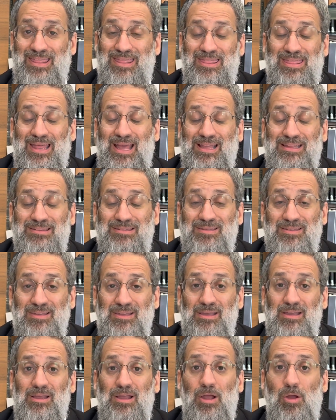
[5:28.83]
that
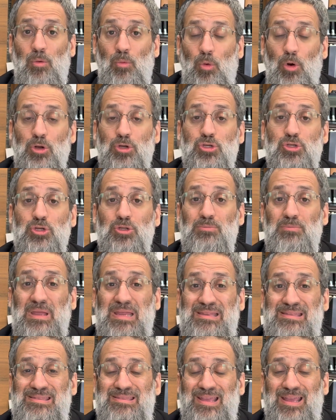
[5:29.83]
one should
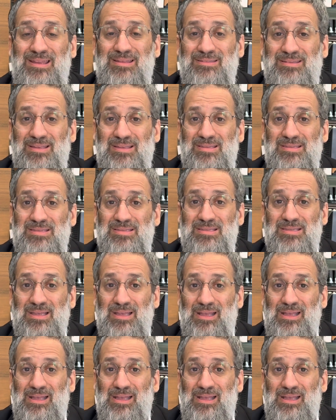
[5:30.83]
maintain this